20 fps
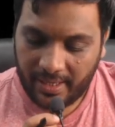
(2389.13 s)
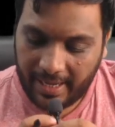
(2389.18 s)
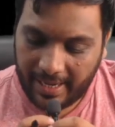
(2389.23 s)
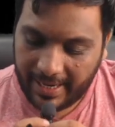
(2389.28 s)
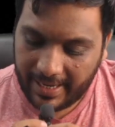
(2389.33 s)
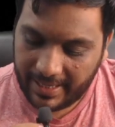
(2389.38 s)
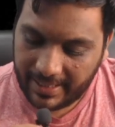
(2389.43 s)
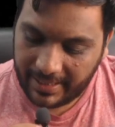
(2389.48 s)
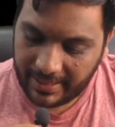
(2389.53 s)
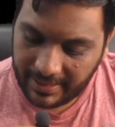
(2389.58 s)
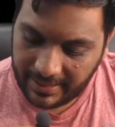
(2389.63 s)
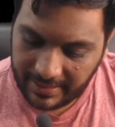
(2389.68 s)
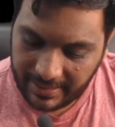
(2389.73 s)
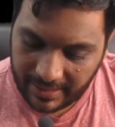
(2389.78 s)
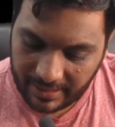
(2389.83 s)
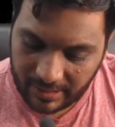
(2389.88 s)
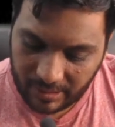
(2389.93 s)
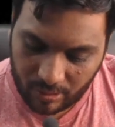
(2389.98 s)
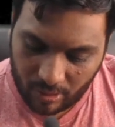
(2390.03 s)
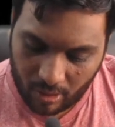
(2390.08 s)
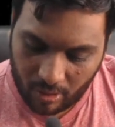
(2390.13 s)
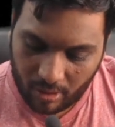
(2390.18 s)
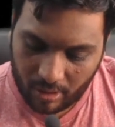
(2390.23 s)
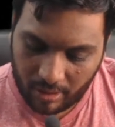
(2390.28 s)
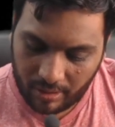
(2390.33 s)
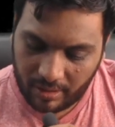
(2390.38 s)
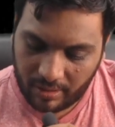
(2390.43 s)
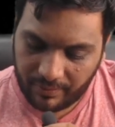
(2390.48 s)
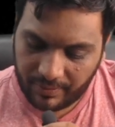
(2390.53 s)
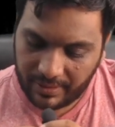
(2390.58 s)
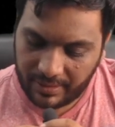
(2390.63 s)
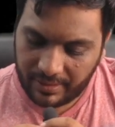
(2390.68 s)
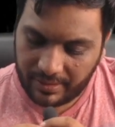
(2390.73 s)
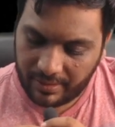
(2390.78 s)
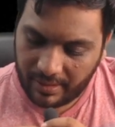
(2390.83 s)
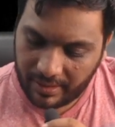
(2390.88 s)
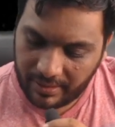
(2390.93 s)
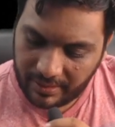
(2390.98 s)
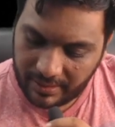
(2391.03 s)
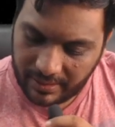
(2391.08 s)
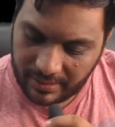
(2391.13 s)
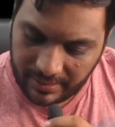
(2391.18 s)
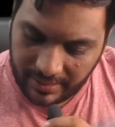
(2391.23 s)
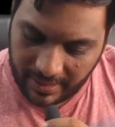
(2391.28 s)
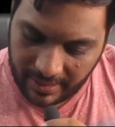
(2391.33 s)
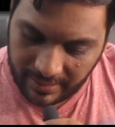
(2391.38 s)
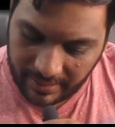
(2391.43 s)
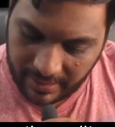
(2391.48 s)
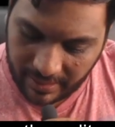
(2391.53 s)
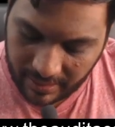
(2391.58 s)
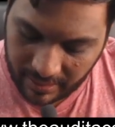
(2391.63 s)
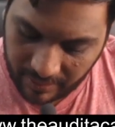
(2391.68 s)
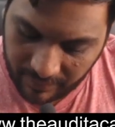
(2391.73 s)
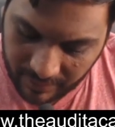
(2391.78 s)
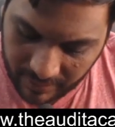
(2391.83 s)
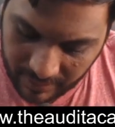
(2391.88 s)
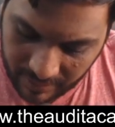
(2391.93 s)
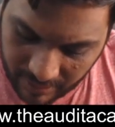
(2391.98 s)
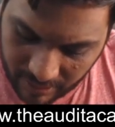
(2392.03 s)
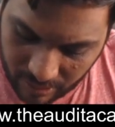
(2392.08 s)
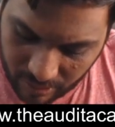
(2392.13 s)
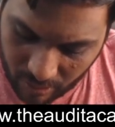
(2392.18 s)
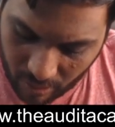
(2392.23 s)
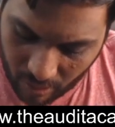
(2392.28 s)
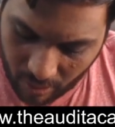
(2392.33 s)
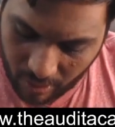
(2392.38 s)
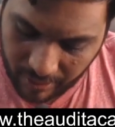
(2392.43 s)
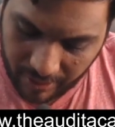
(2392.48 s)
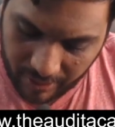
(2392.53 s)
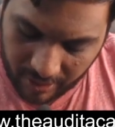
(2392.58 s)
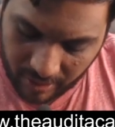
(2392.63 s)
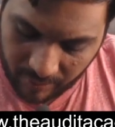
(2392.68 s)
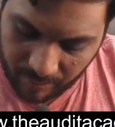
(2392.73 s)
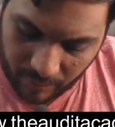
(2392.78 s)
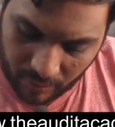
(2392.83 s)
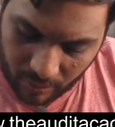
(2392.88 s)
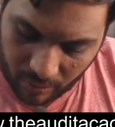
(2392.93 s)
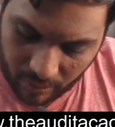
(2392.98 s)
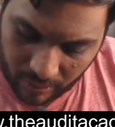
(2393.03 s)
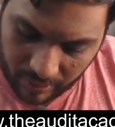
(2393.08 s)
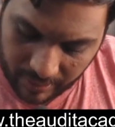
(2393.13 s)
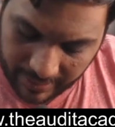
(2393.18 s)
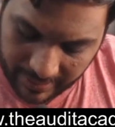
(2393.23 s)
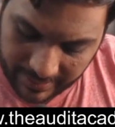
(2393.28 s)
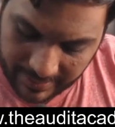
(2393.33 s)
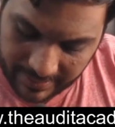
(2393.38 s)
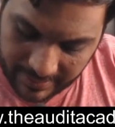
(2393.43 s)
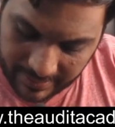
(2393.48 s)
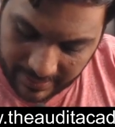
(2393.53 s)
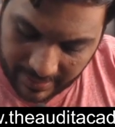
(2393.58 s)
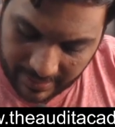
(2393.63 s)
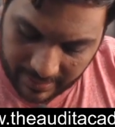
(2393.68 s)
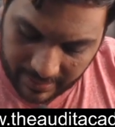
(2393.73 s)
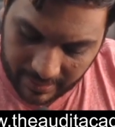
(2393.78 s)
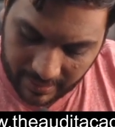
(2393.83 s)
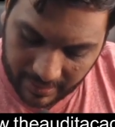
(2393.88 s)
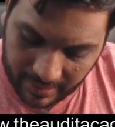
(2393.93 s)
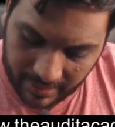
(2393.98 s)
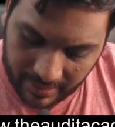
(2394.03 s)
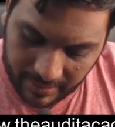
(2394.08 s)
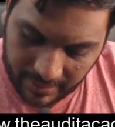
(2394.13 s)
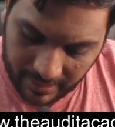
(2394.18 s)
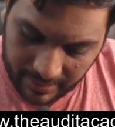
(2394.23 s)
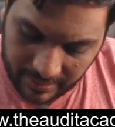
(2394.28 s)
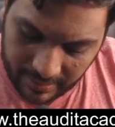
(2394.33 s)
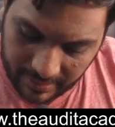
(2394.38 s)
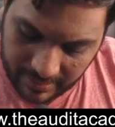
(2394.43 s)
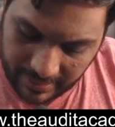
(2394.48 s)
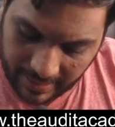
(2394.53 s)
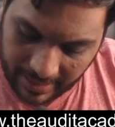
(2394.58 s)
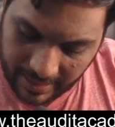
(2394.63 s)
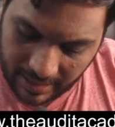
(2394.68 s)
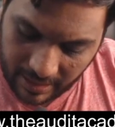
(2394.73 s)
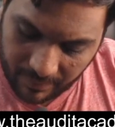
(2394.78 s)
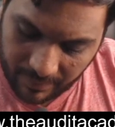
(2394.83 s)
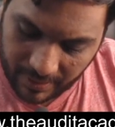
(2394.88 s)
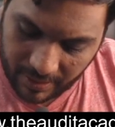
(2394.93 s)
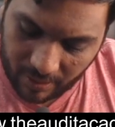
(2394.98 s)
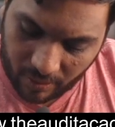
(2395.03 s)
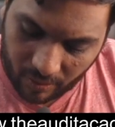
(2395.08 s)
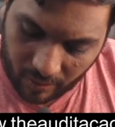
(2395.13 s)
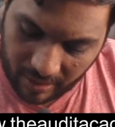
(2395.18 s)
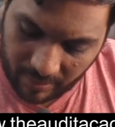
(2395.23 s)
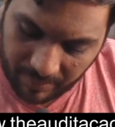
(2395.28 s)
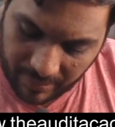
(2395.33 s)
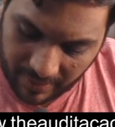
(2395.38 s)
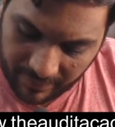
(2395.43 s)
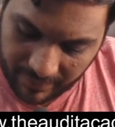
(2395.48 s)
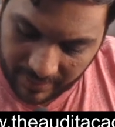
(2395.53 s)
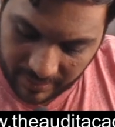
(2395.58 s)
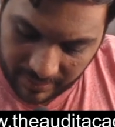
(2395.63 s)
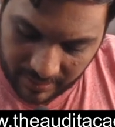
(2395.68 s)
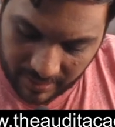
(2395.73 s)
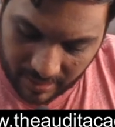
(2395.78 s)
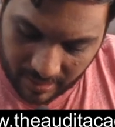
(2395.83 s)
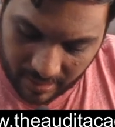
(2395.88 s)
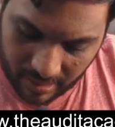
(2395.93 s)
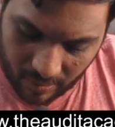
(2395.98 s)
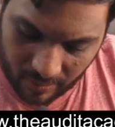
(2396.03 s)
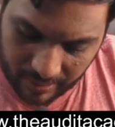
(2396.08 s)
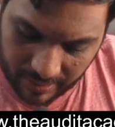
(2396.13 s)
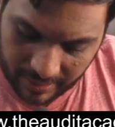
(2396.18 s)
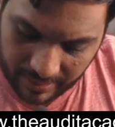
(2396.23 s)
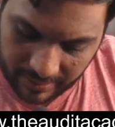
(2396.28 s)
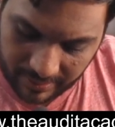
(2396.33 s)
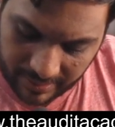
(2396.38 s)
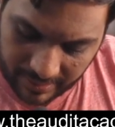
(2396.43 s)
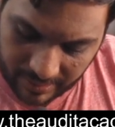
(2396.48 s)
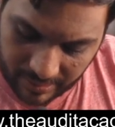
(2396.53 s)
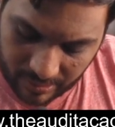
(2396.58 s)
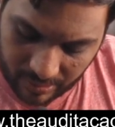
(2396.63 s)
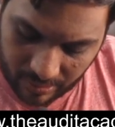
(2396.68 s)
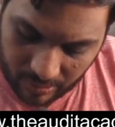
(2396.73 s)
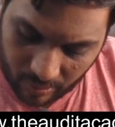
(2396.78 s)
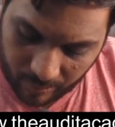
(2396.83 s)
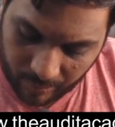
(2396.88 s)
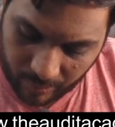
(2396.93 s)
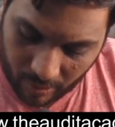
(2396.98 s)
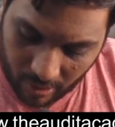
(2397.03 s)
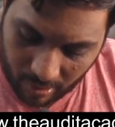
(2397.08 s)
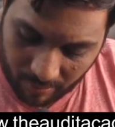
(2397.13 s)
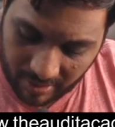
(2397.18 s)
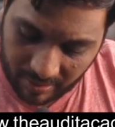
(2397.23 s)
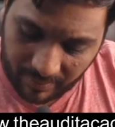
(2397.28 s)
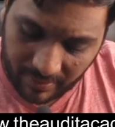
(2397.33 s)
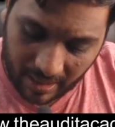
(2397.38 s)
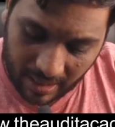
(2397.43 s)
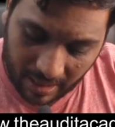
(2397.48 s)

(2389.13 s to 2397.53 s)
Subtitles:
And in that stock audit, we understand that even the stock audit report has said that there is adequate drawing power in the account and there is no problem.